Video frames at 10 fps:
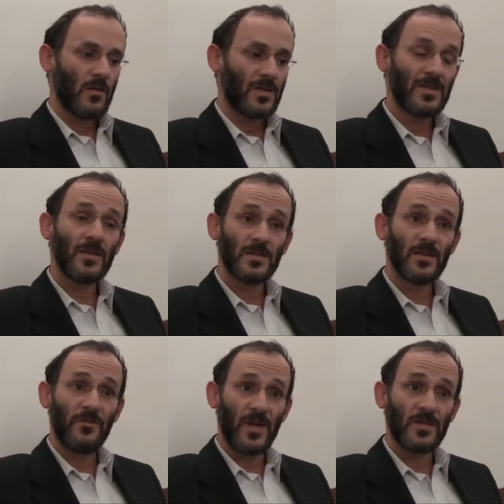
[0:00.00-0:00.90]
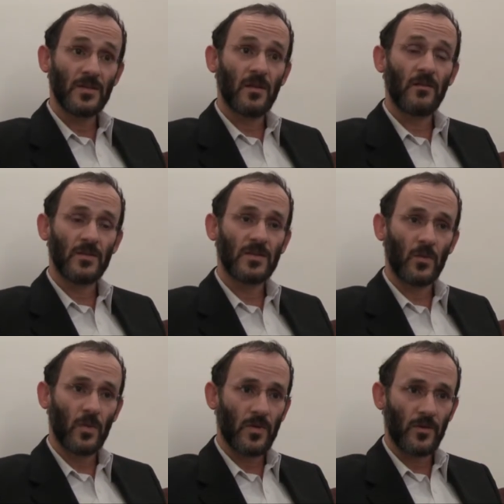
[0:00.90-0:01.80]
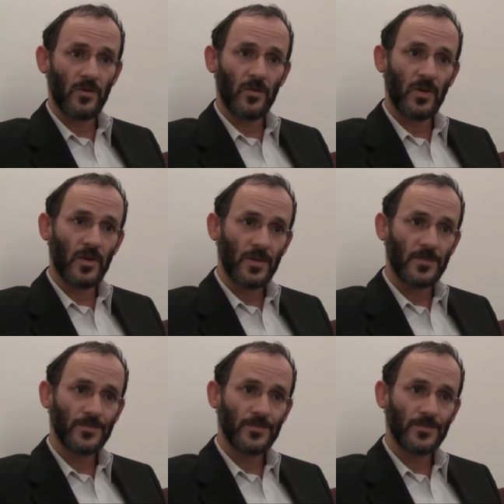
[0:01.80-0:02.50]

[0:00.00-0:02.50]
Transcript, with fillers: they still see faces and understand what they're doing.